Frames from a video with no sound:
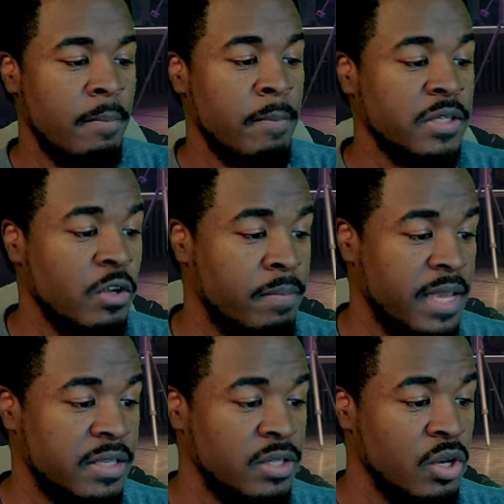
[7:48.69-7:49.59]
Mr.
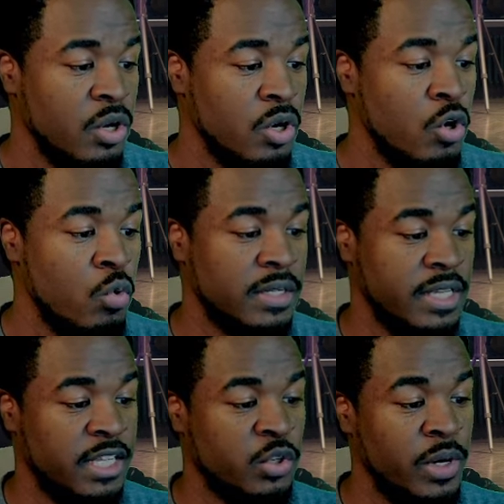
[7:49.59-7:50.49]
Beast, who was
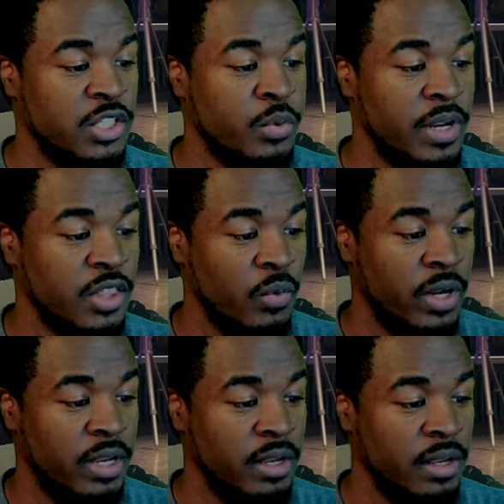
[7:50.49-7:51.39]
in
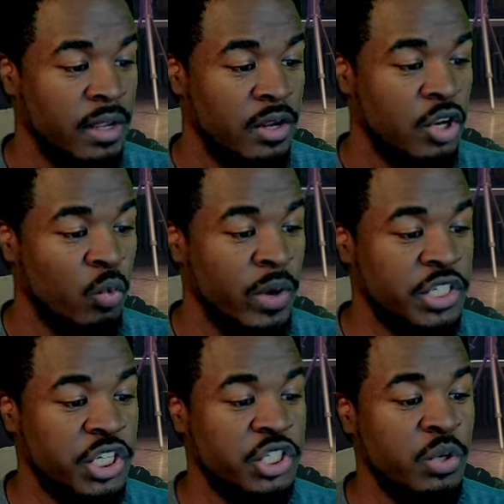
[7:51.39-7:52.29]
2023 the
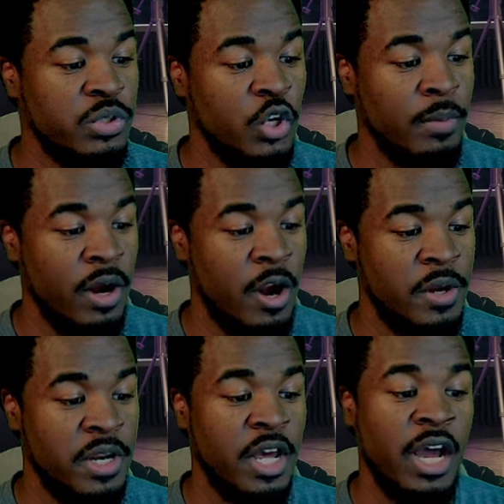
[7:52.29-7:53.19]
richest YouTuber
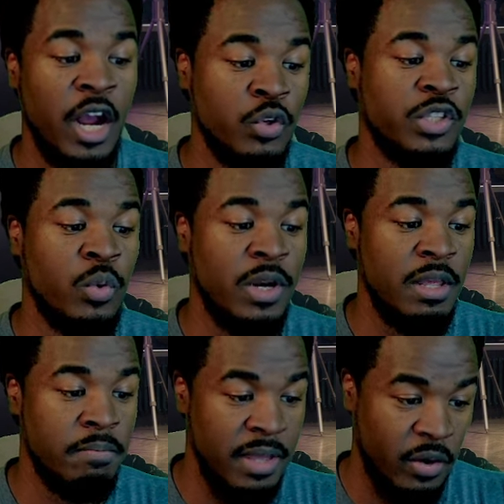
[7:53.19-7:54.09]
earning
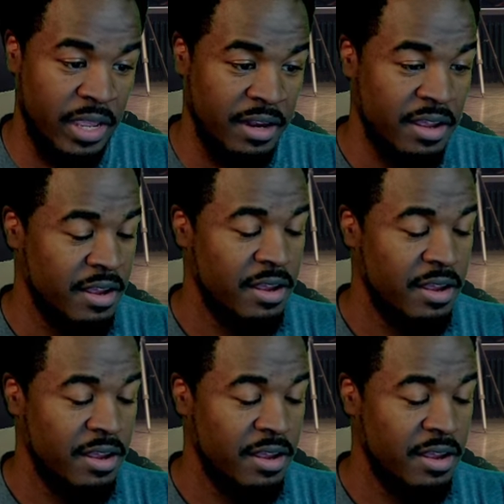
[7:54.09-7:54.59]
$120 million